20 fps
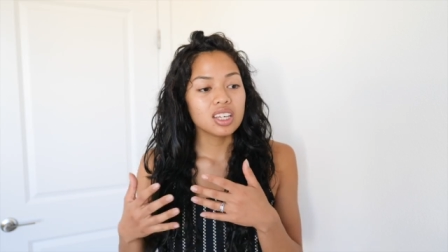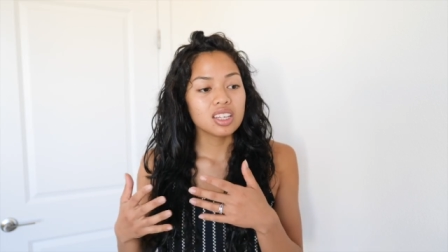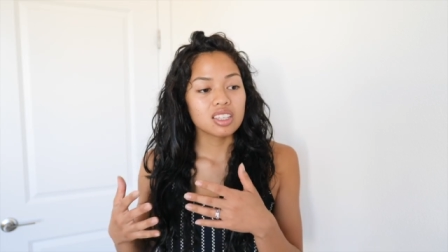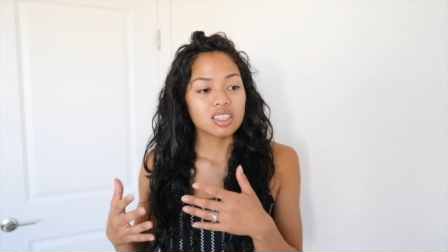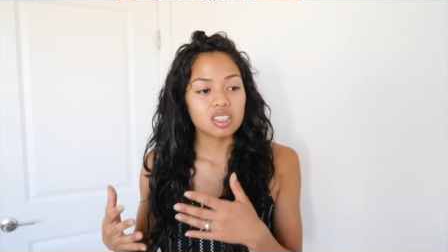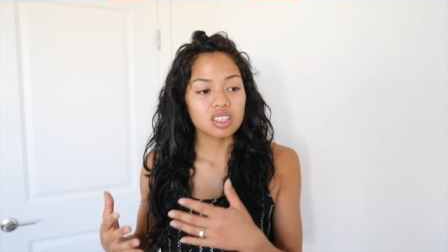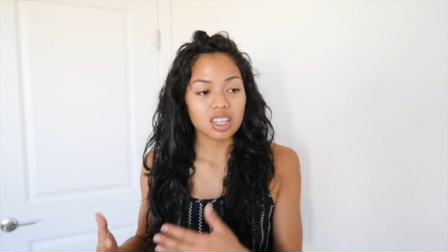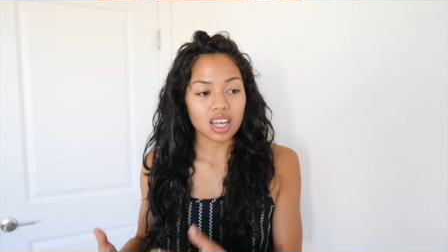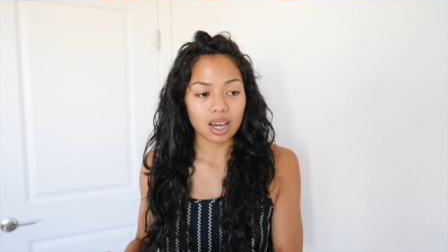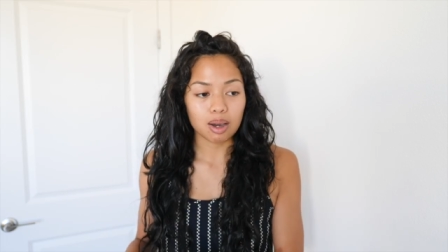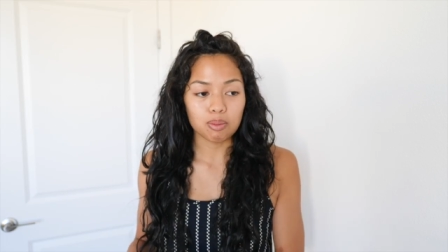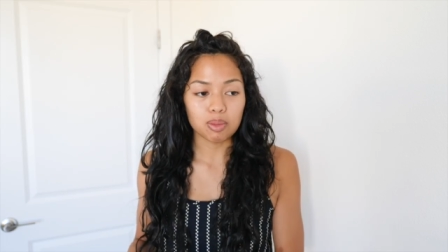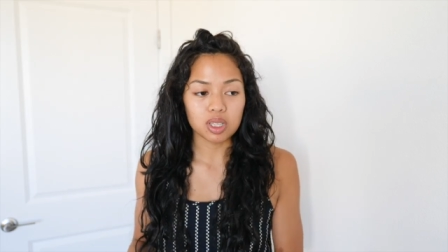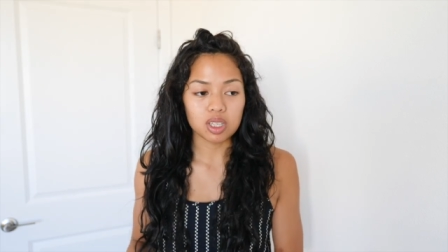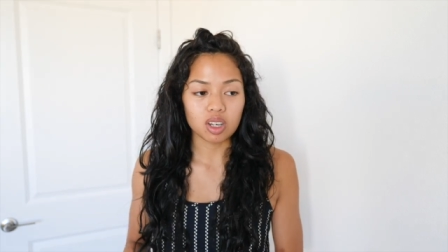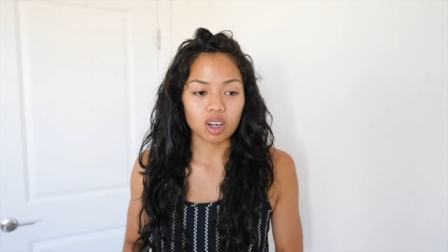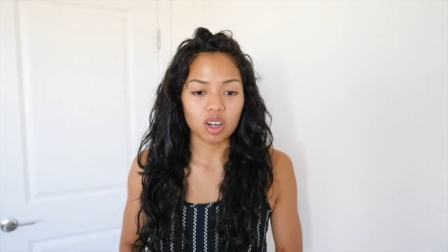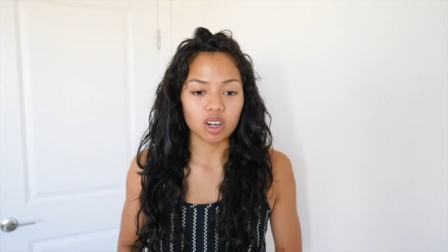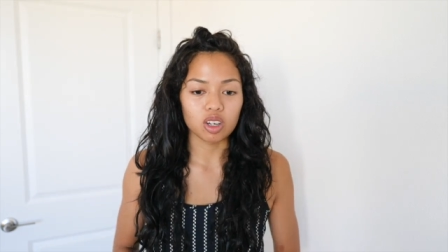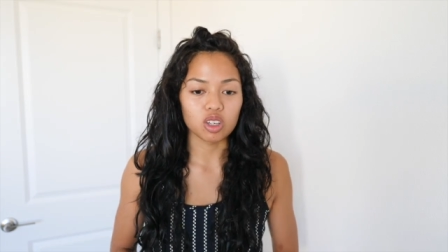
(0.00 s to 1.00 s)

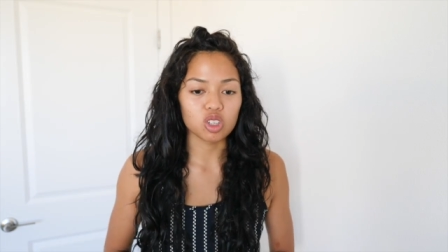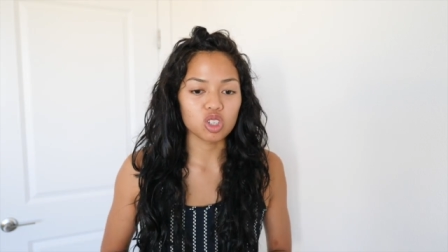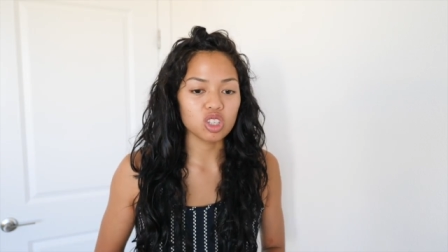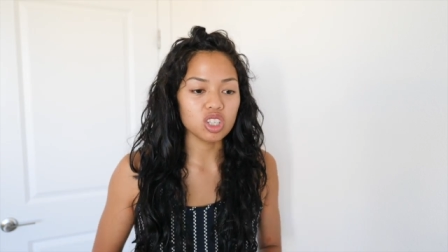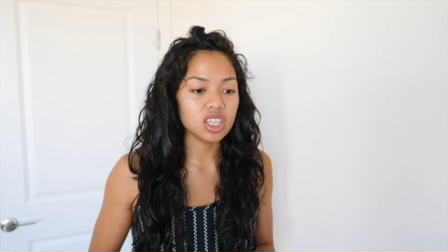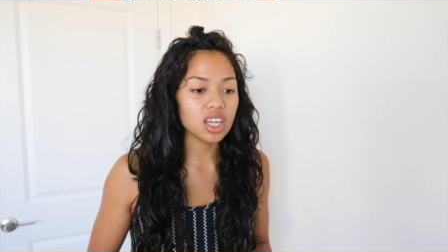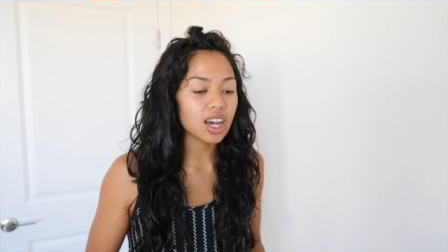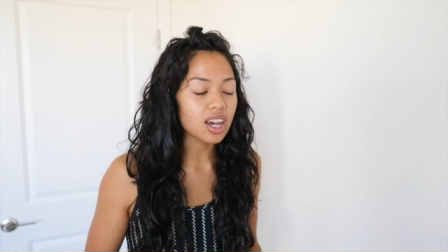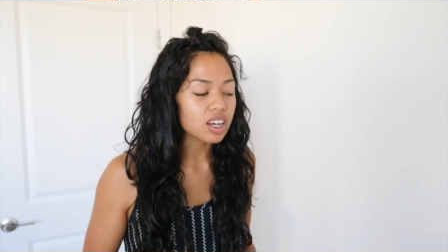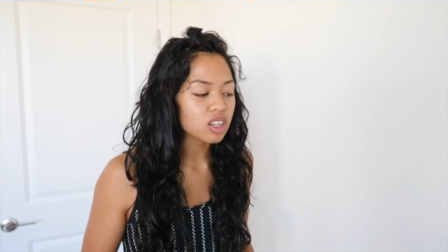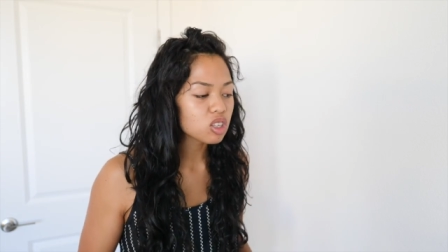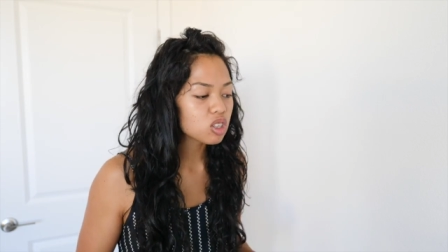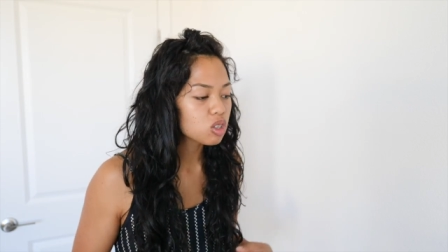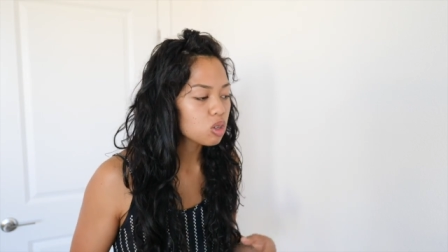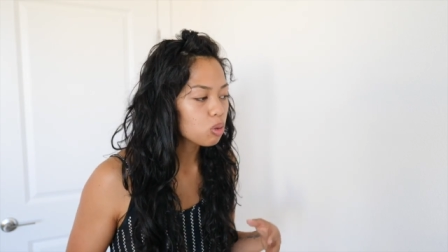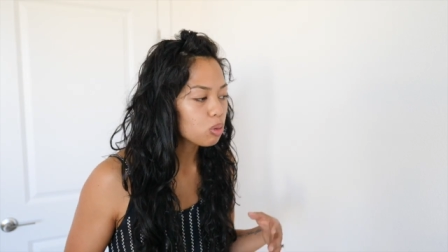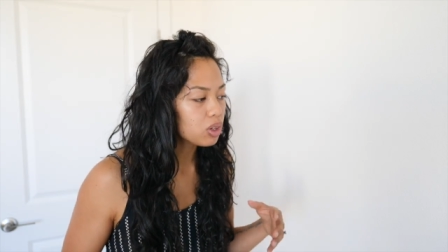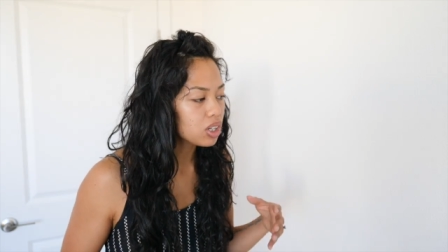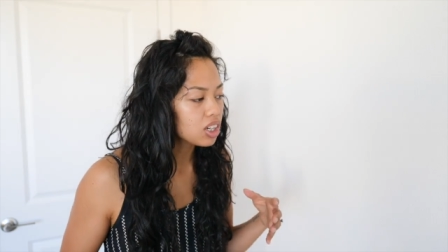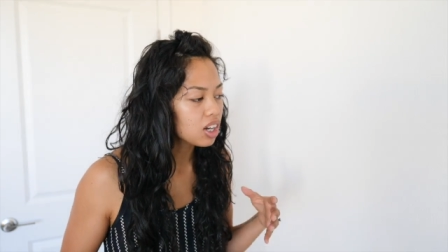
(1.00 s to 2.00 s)
Sabotage. Yes,
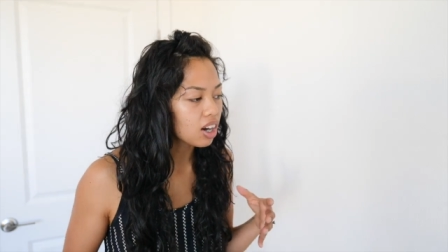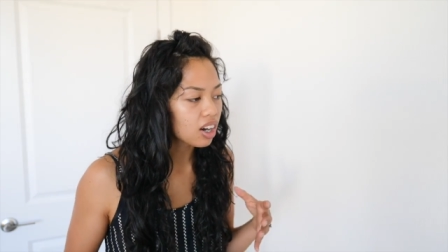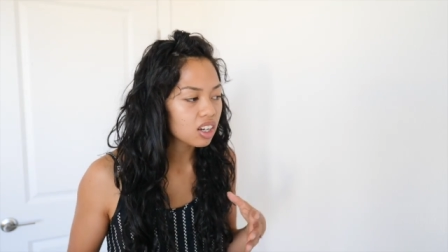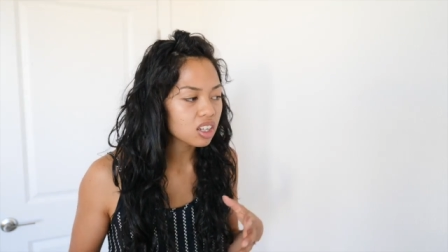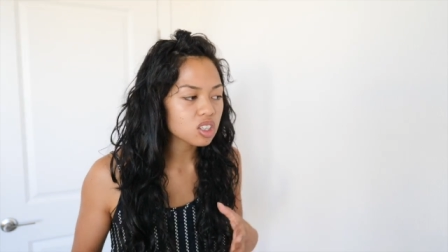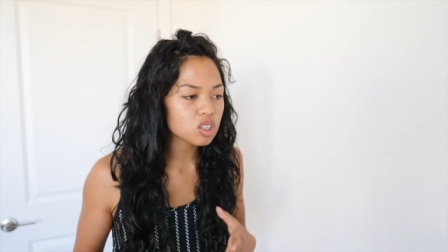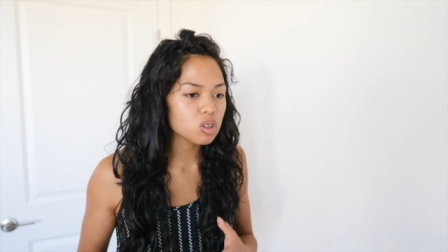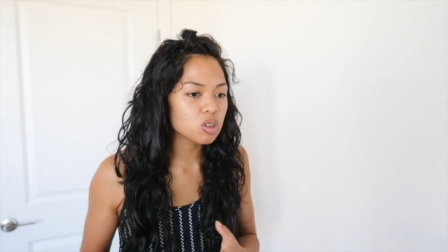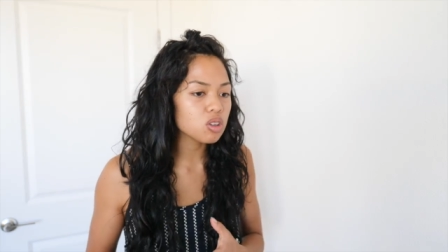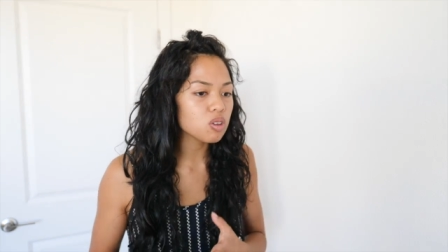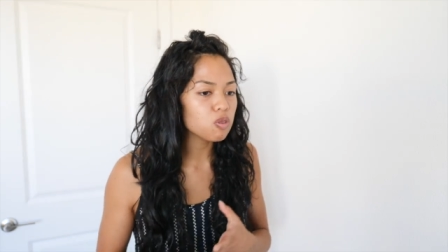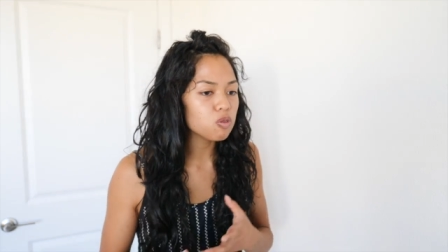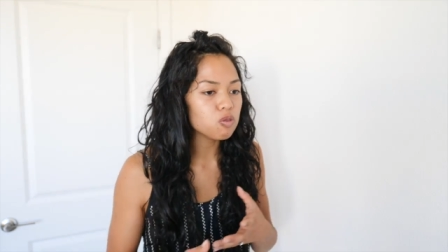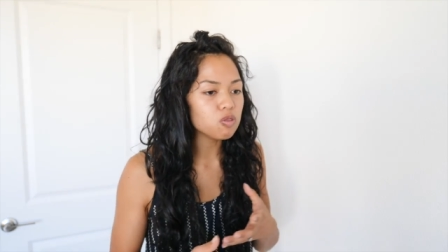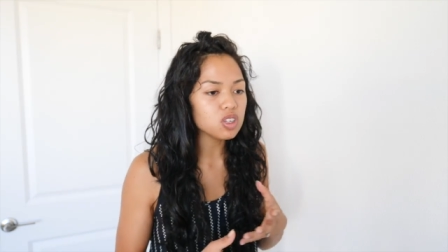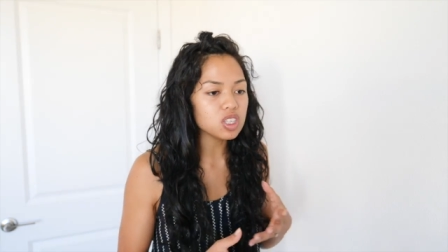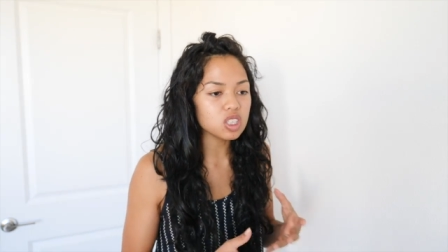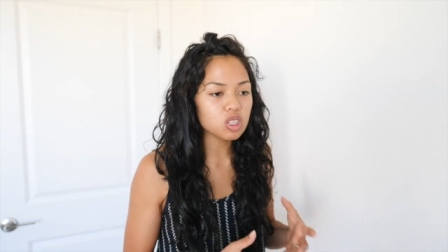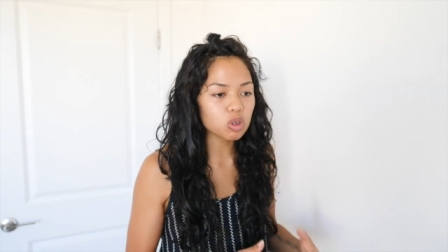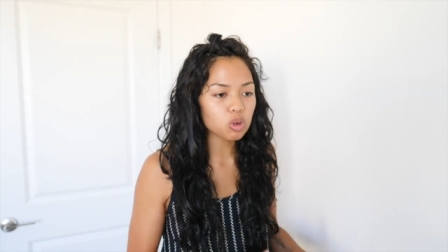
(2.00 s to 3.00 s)
so we got into the
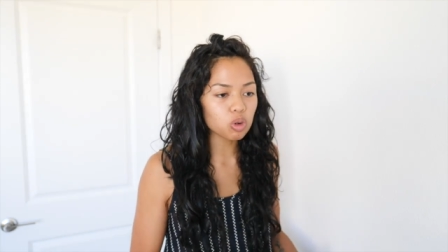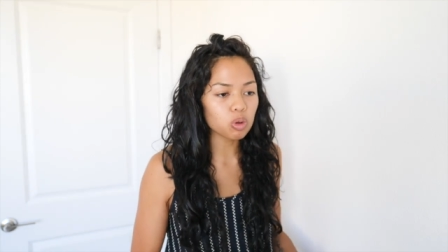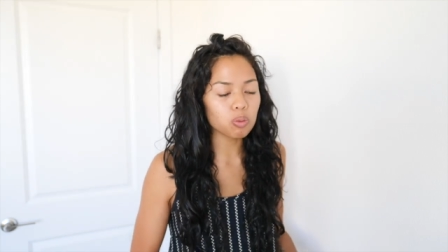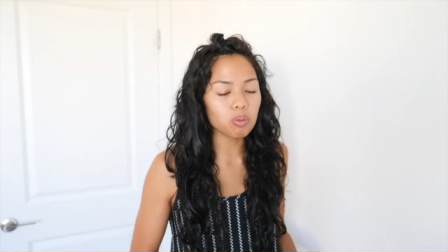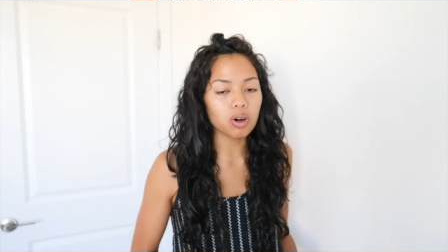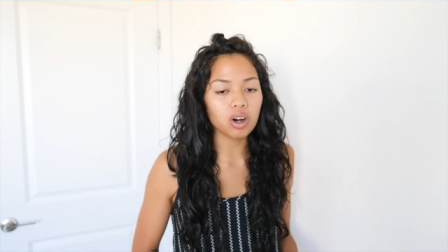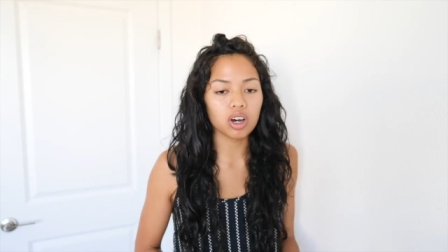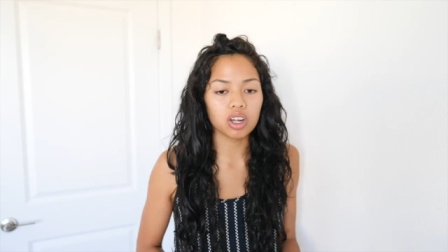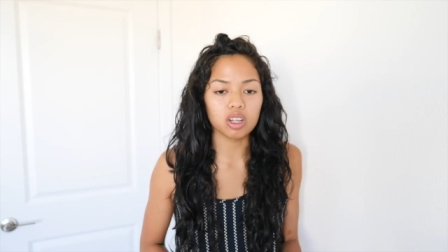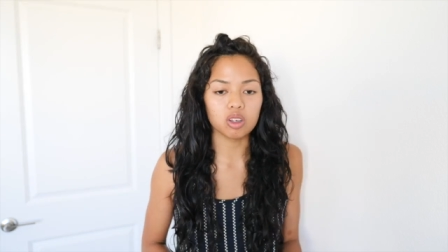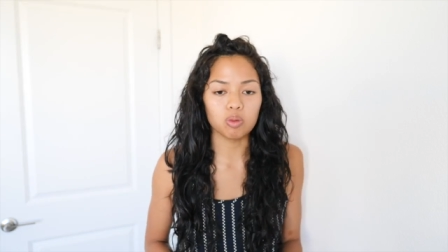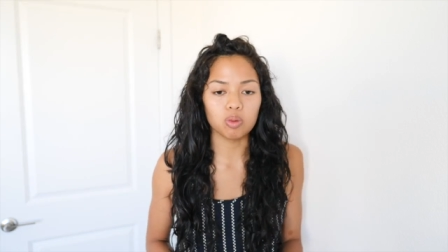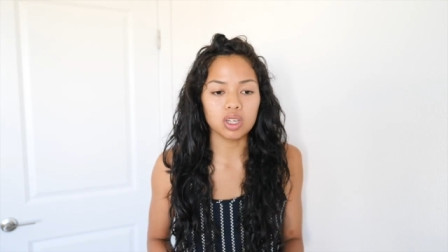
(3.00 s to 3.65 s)
physical body,